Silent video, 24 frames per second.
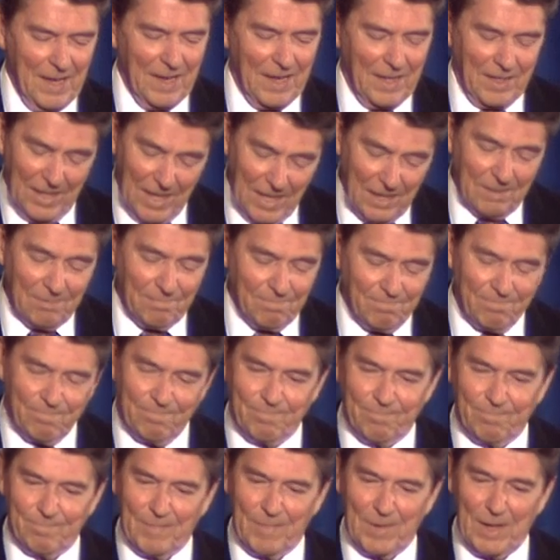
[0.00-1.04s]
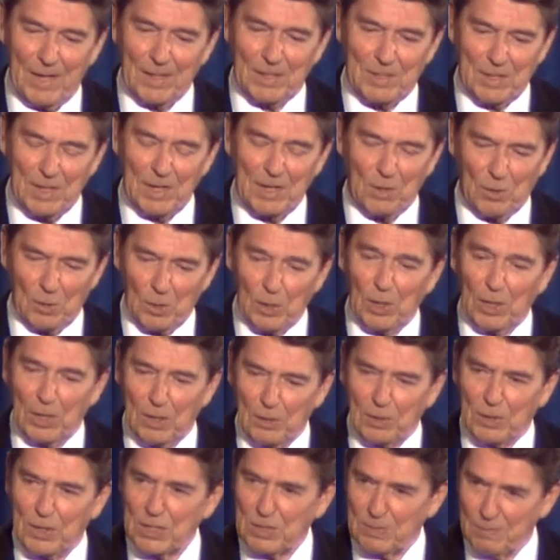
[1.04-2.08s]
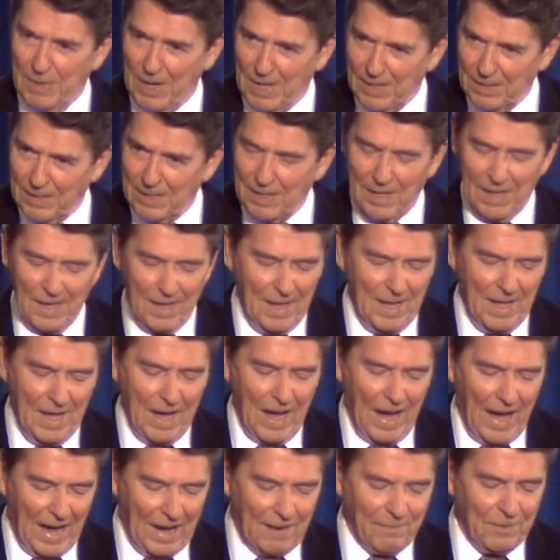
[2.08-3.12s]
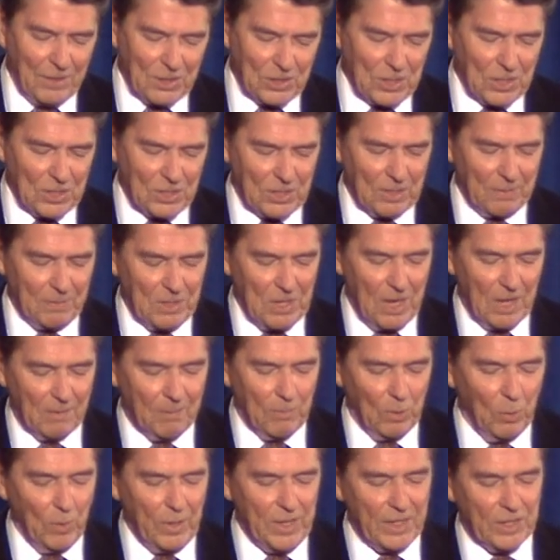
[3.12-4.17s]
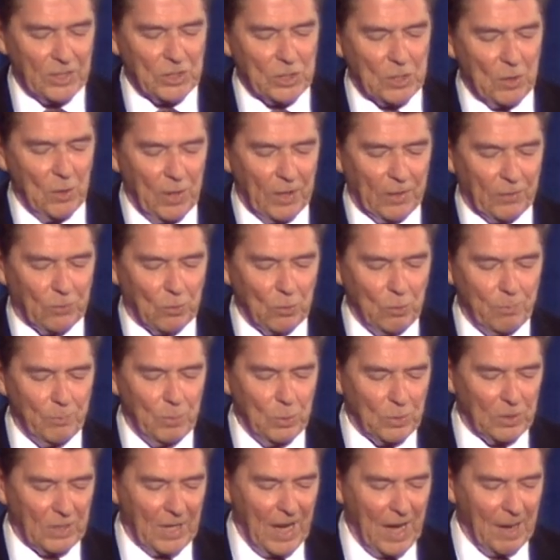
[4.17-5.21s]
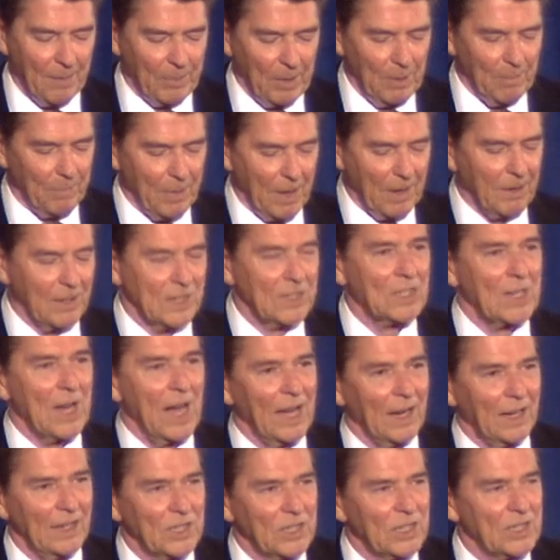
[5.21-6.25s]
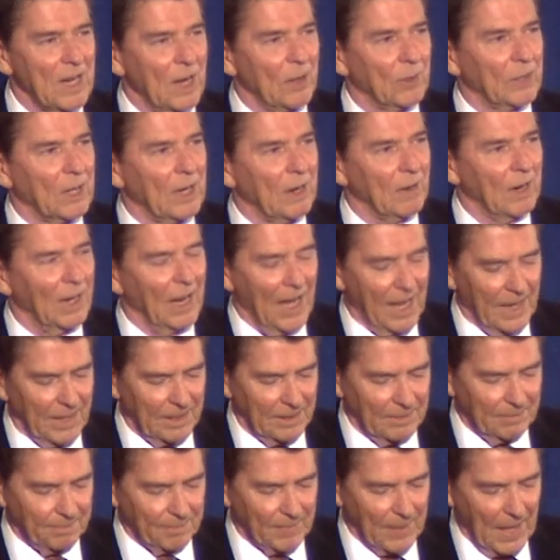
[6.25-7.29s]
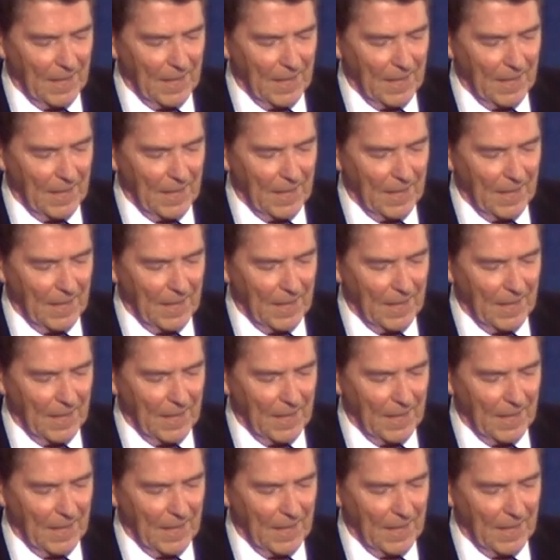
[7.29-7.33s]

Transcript: And then, I'll tell you, earlier this month, I visited some young Marines going through boot camp in Parris Island, South Carolina.